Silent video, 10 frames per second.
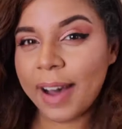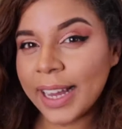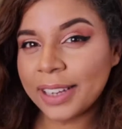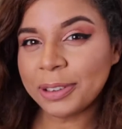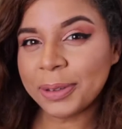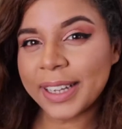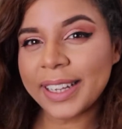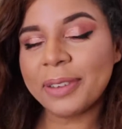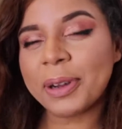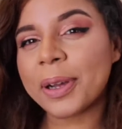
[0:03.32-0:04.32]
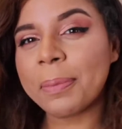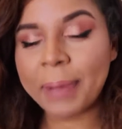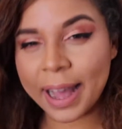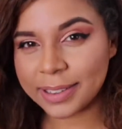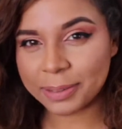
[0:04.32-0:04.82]
Hi everyone and welcome
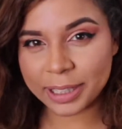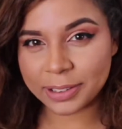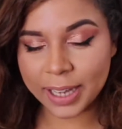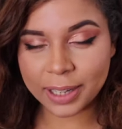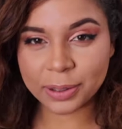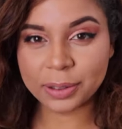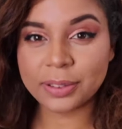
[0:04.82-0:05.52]
back to my channel.